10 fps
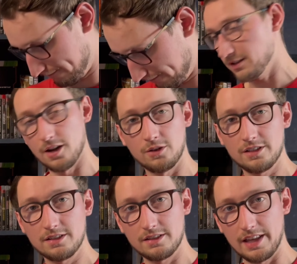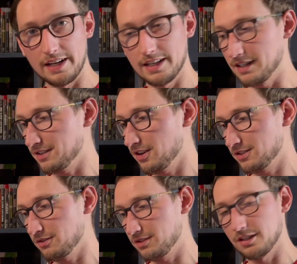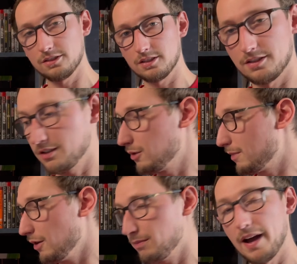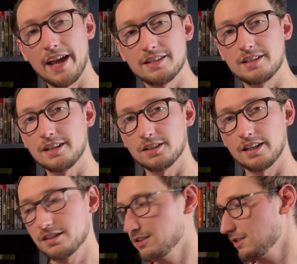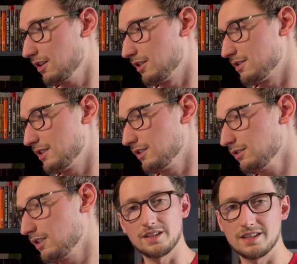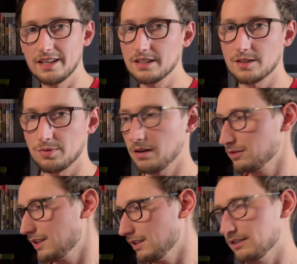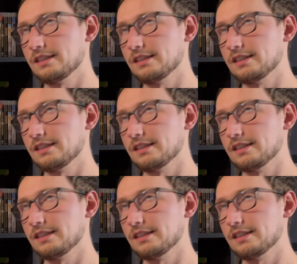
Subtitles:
Notice that it is also sealed, so both my HD collections are sealed, which this is probably